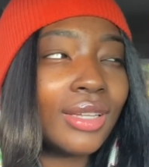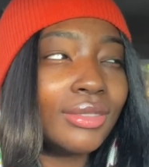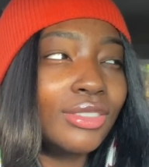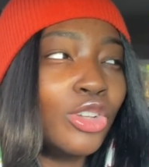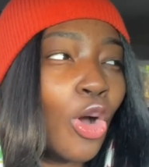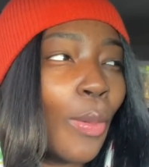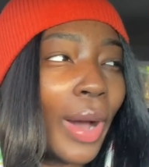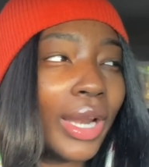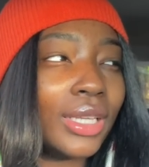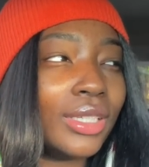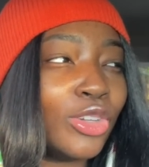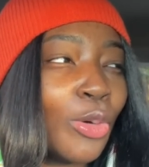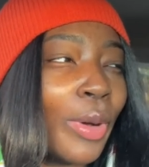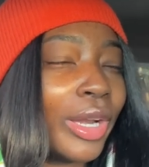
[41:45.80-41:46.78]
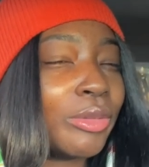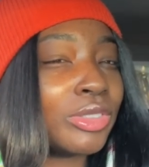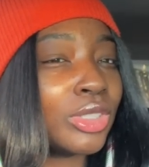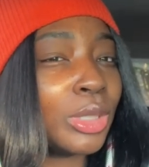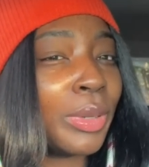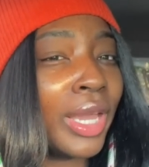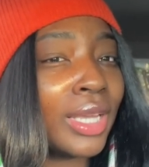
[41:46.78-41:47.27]
nobody nobody was
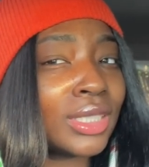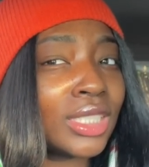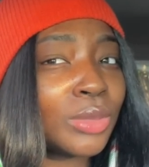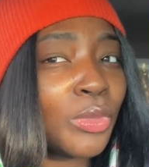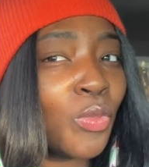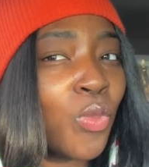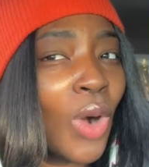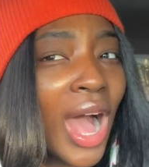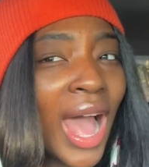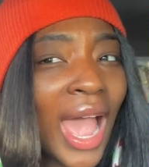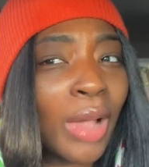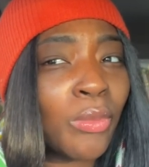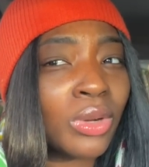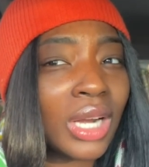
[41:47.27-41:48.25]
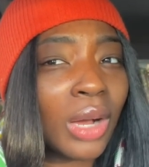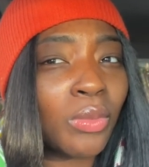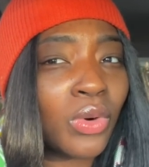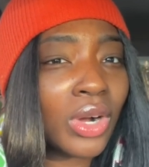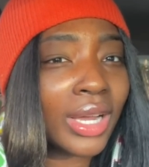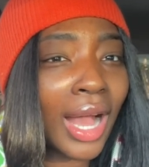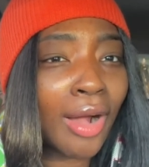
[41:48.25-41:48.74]
really paying attention why when i
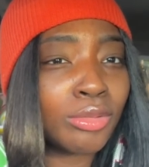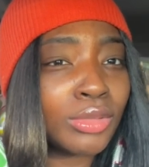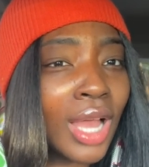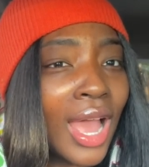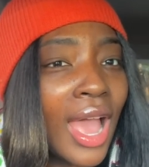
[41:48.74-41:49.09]
walk out